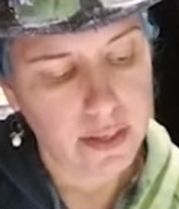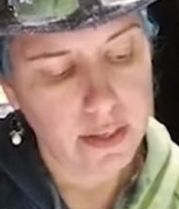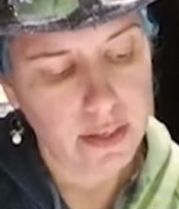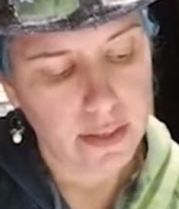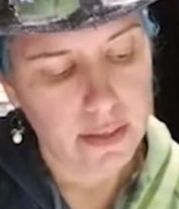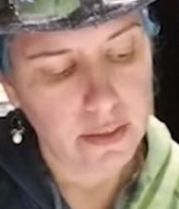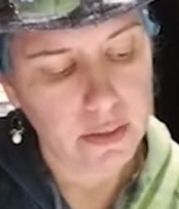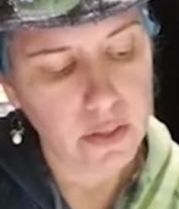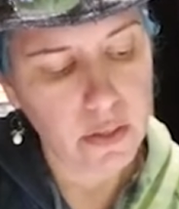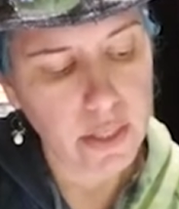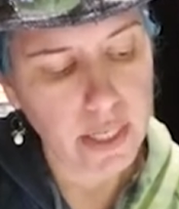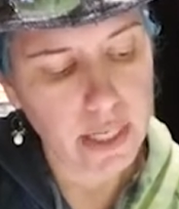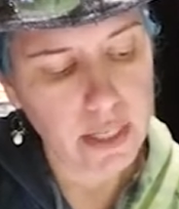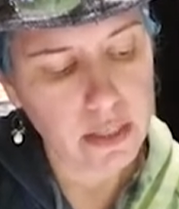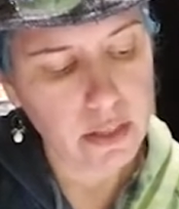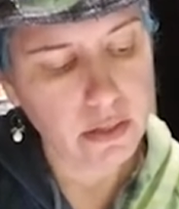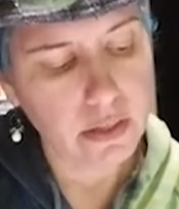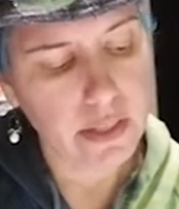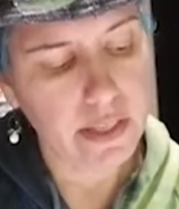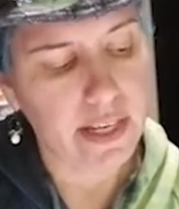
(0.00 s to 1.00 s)
Look at
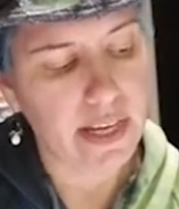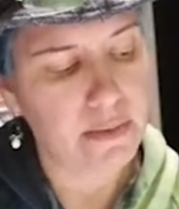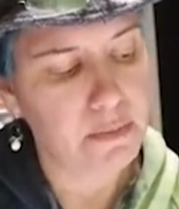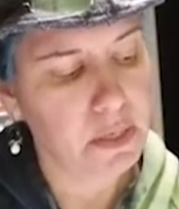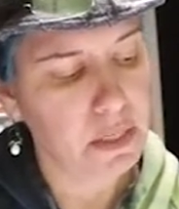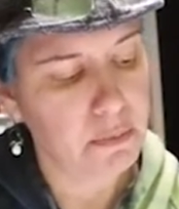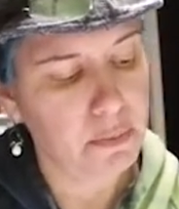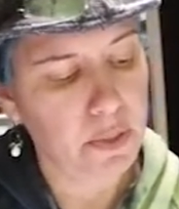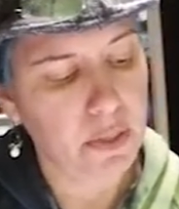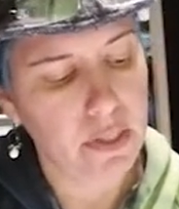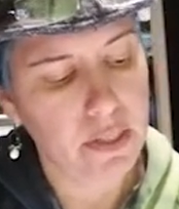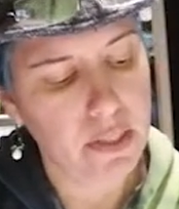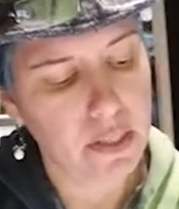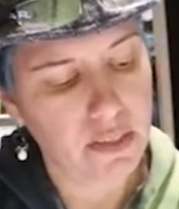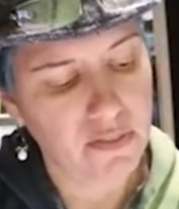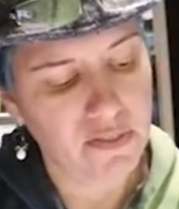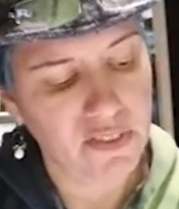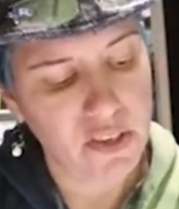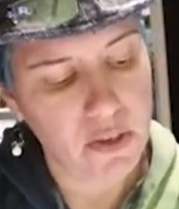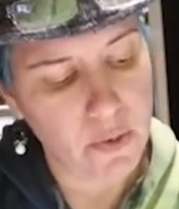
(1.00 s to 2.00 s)
your comic books,
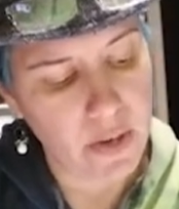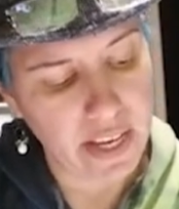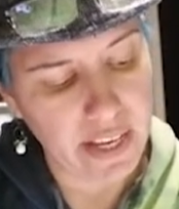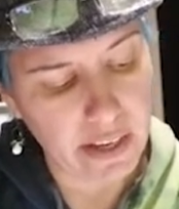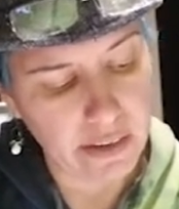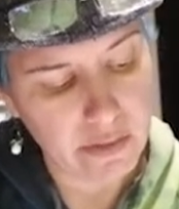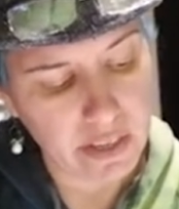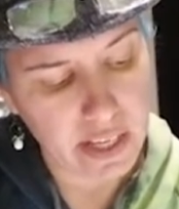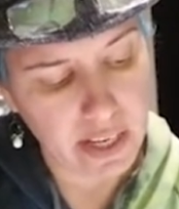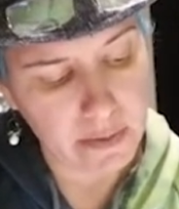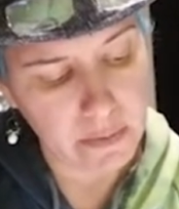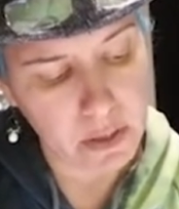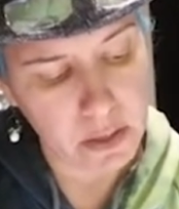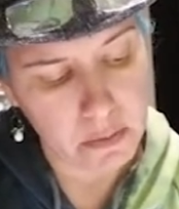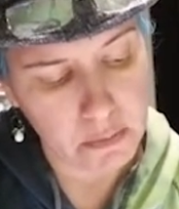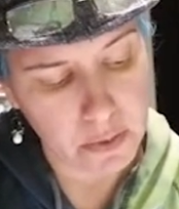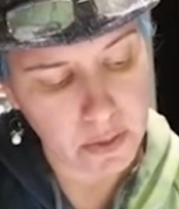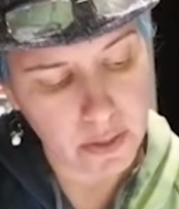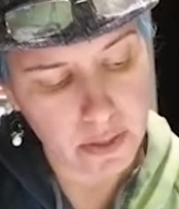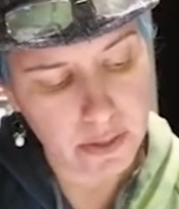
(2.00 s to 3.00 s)
if you have comic
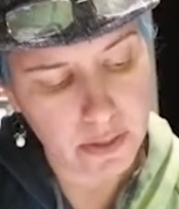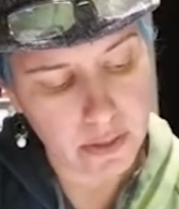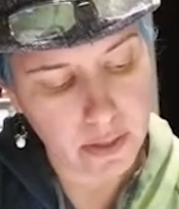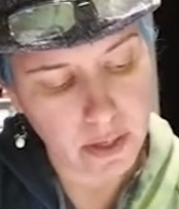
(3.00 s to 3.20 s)
books,